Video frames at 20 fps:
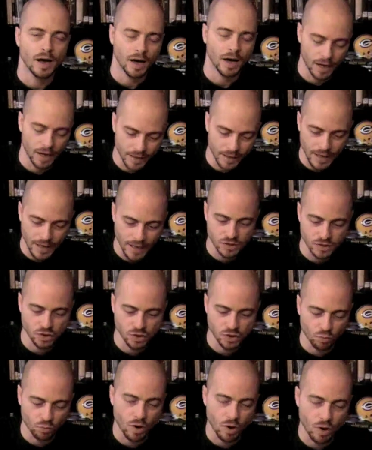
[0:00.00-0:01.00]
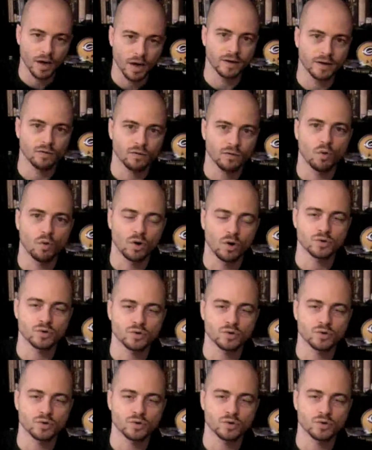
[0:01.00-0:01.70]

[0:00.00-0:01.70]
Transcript: against the run. And of course,